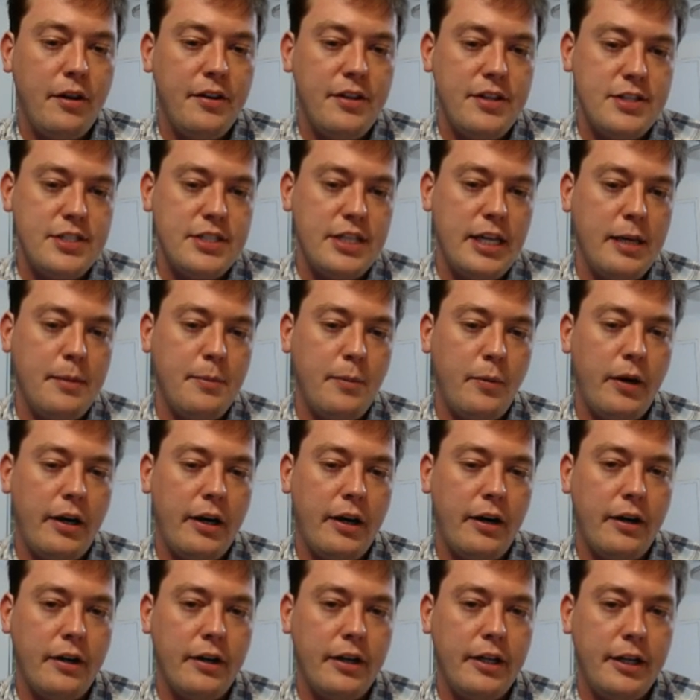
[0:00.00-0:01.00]
of this game
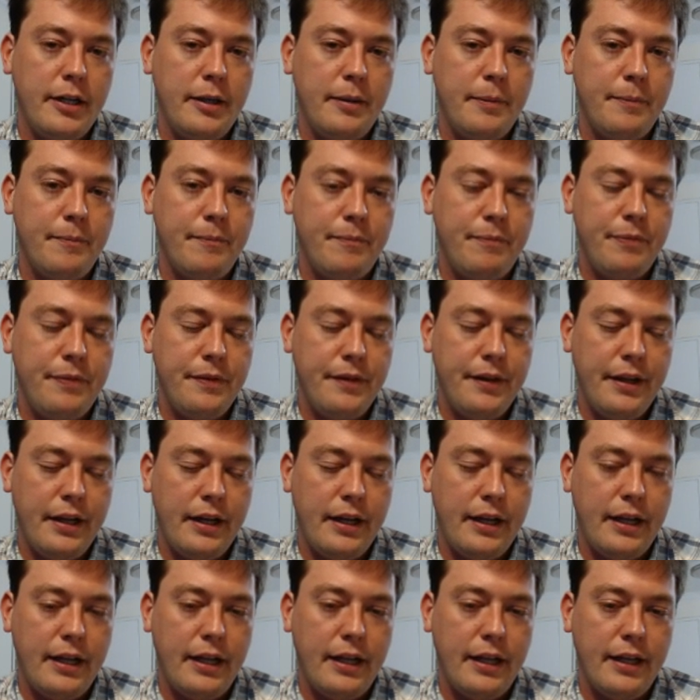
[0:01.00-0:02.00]
where
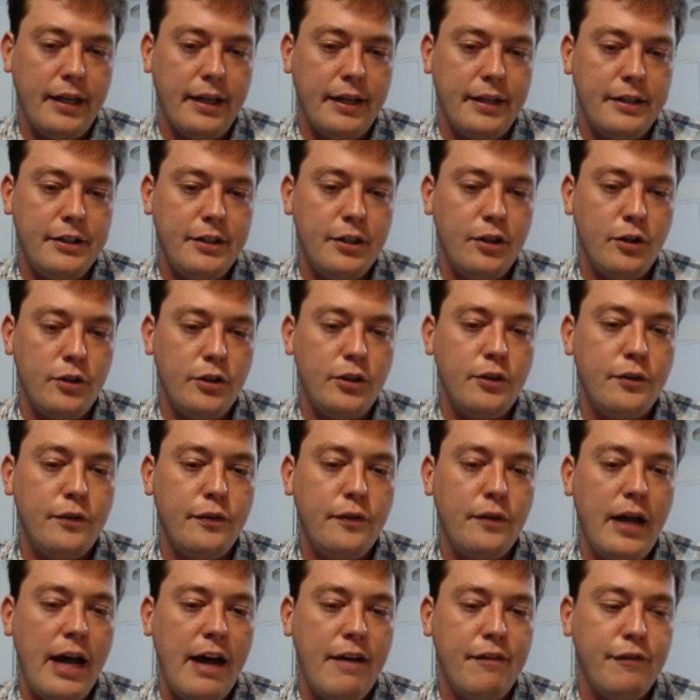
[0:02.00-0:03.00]
you
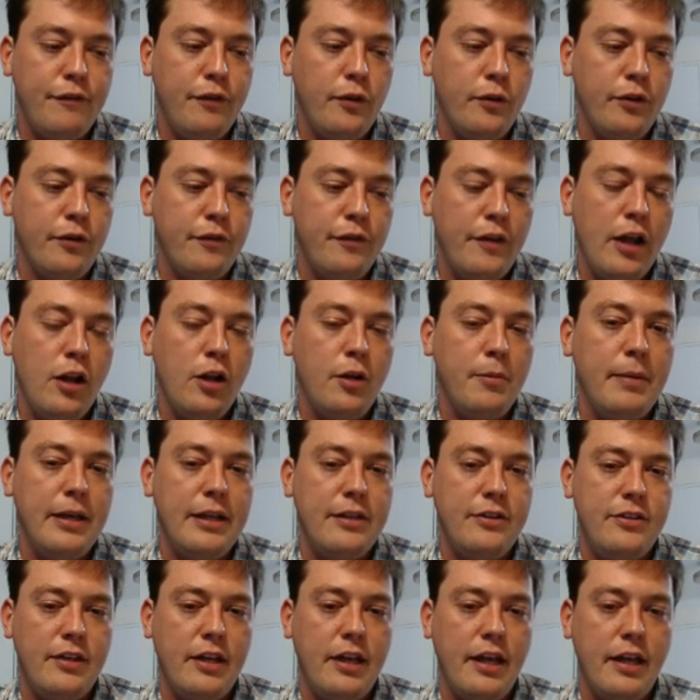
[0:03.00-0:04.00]
have full
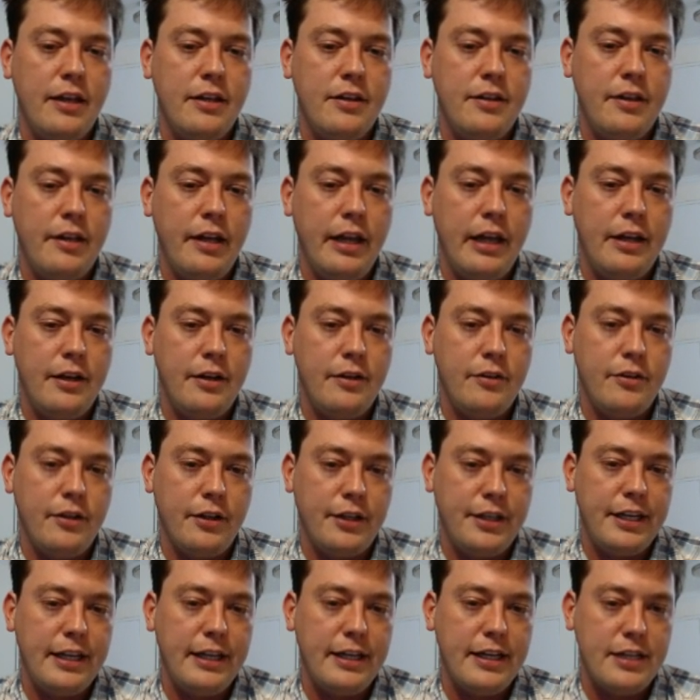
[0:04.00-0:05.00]
development and
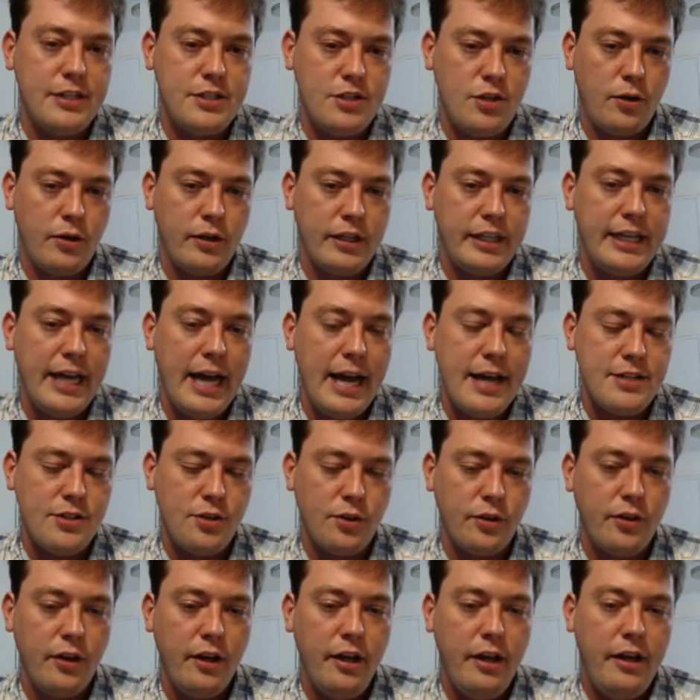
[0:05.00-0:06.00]
the king has already
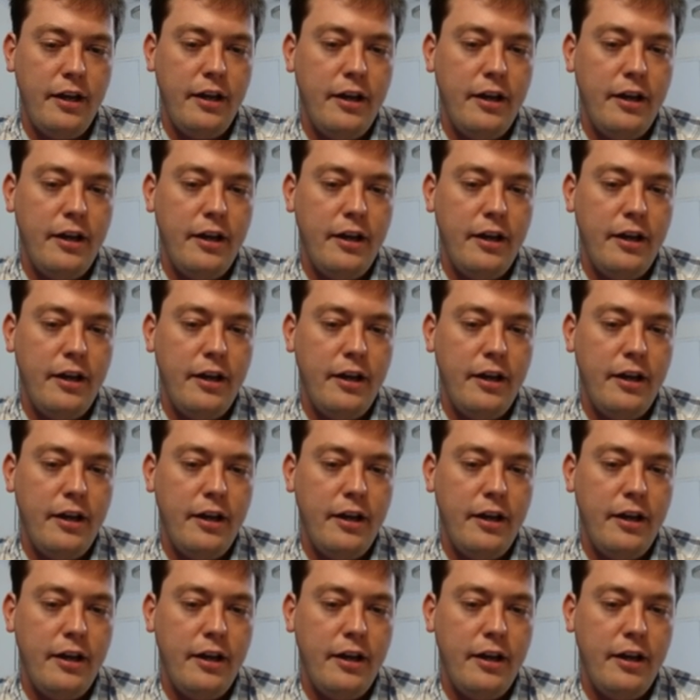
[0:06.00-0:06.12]
castled.